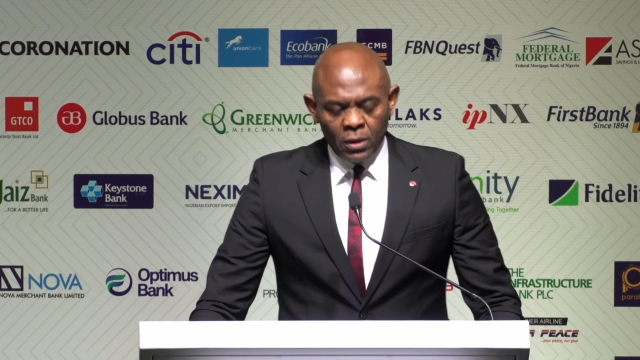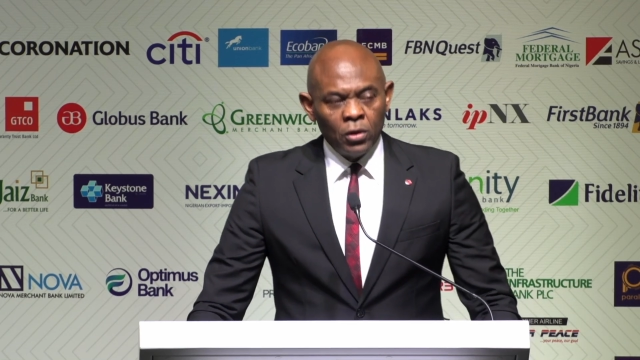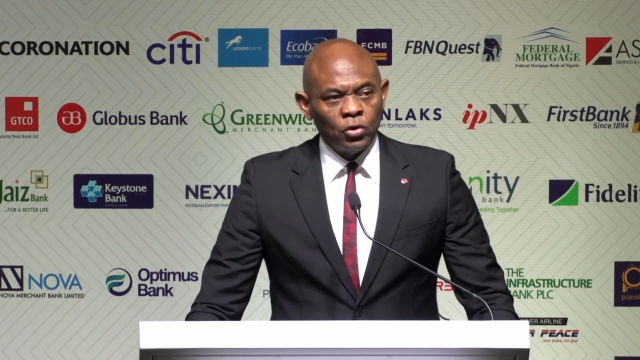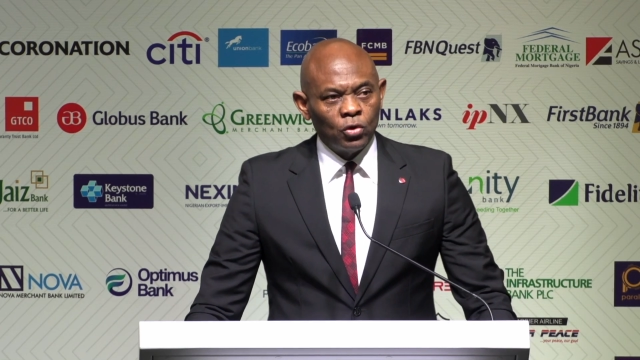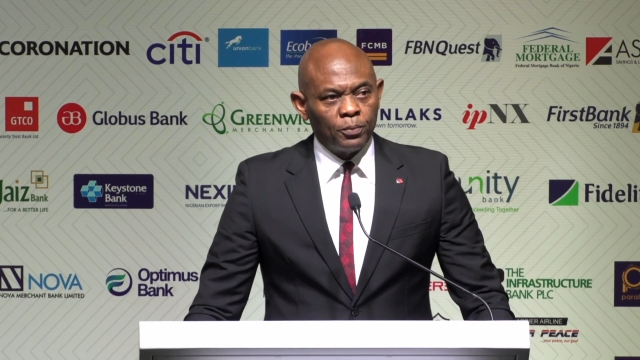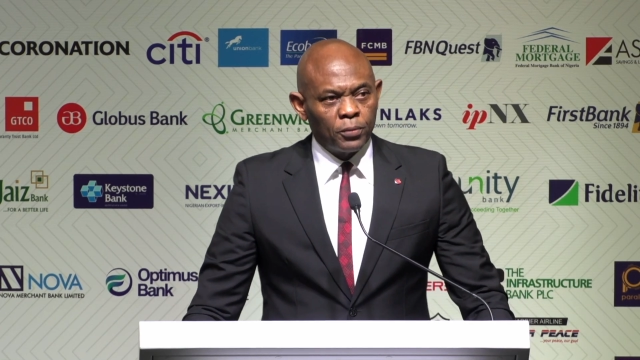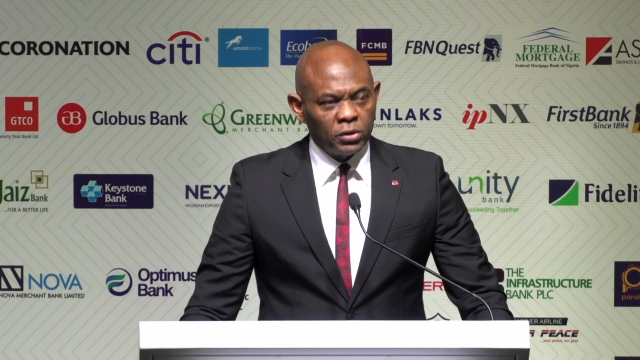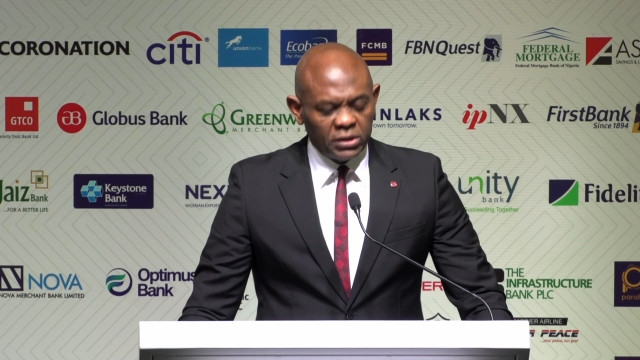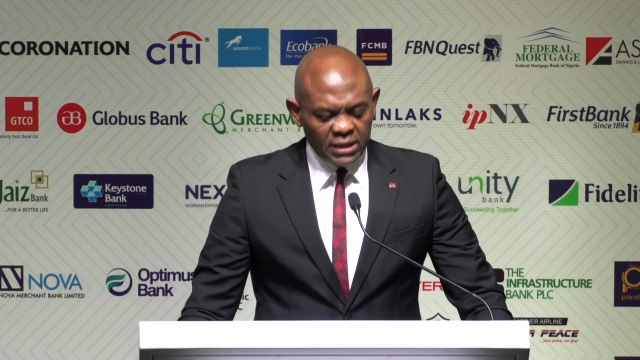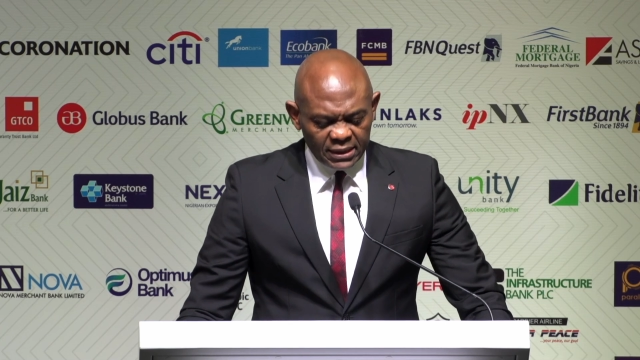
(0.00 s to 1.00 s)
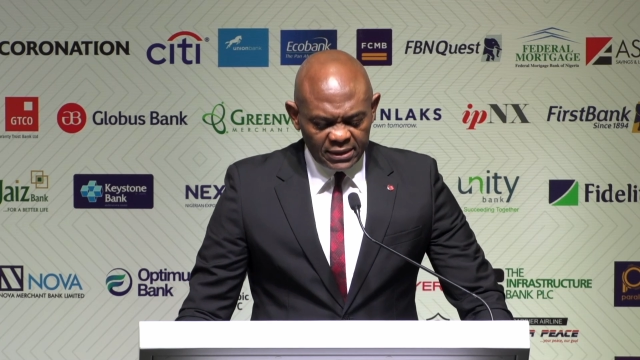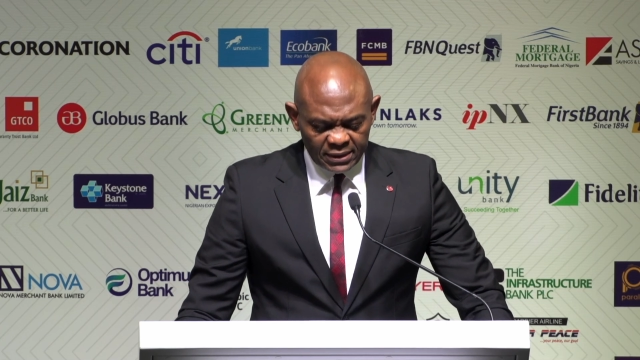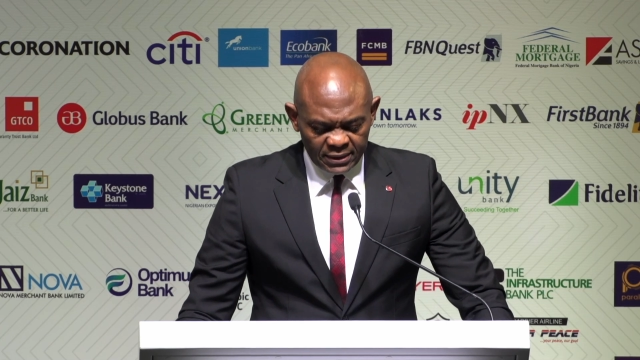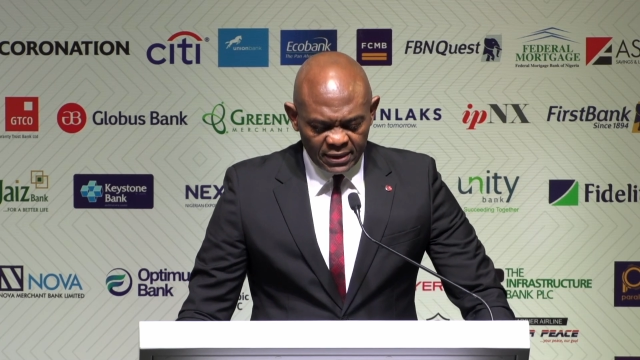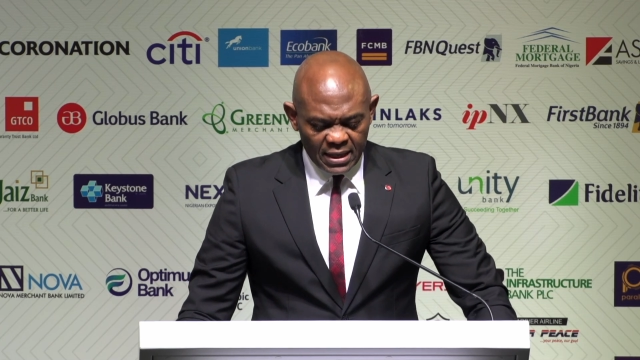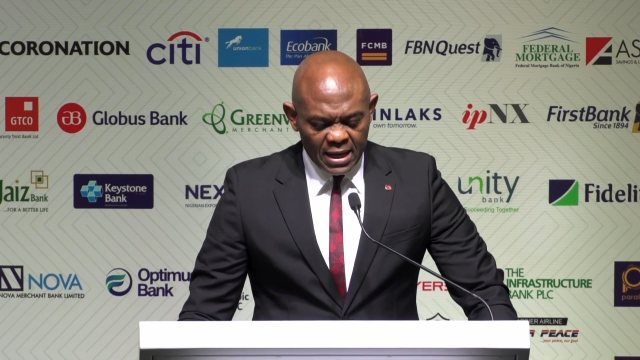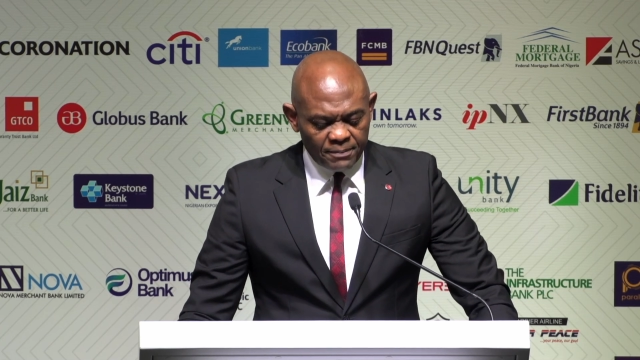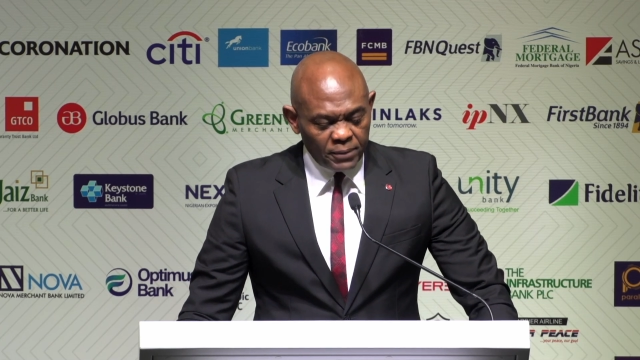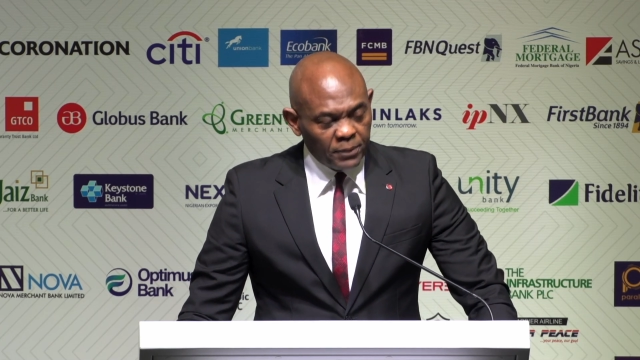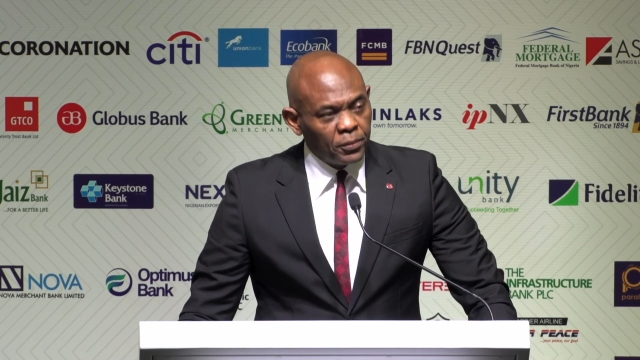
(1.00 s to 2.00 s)
To protect our
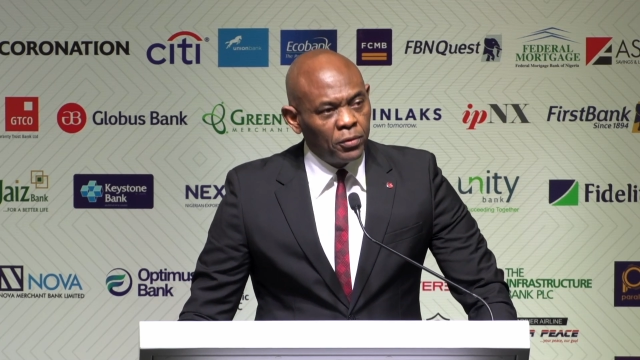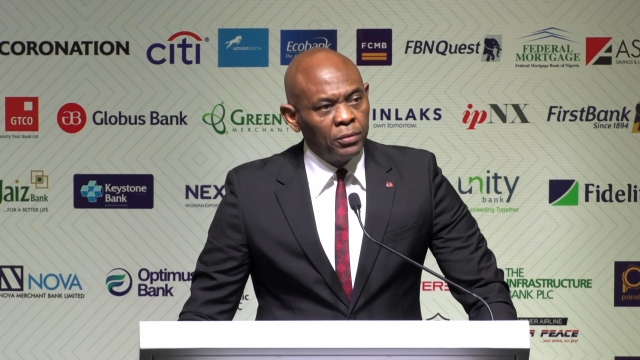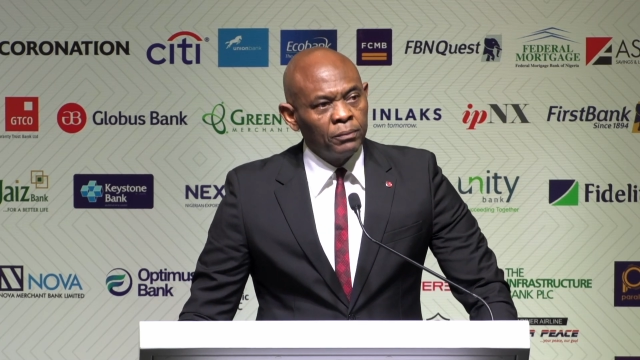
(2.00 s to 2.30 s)
people,